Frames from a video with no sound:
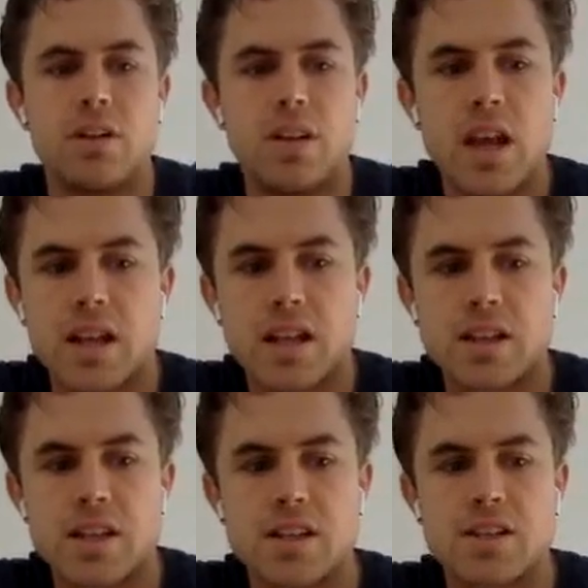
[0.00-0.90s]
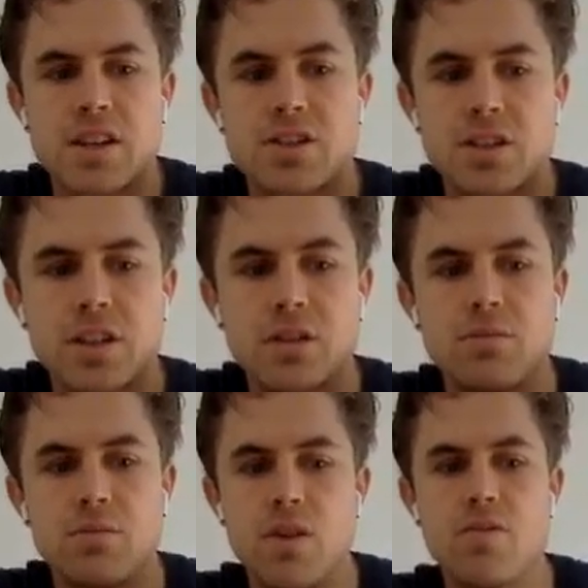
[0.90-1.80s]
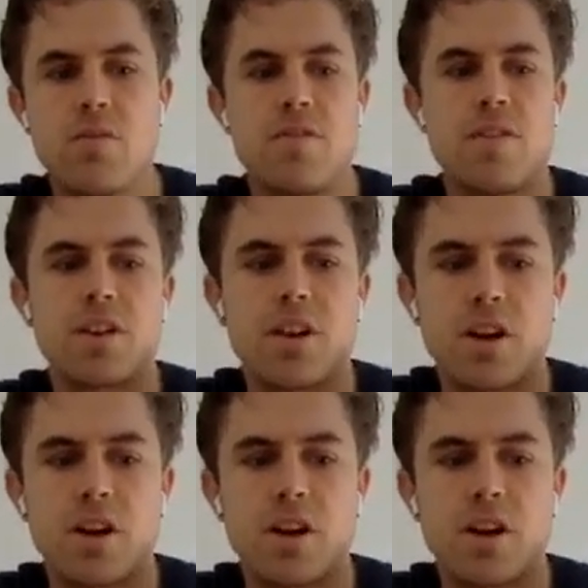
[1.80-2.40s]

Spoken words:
yeah, it's essentially we figured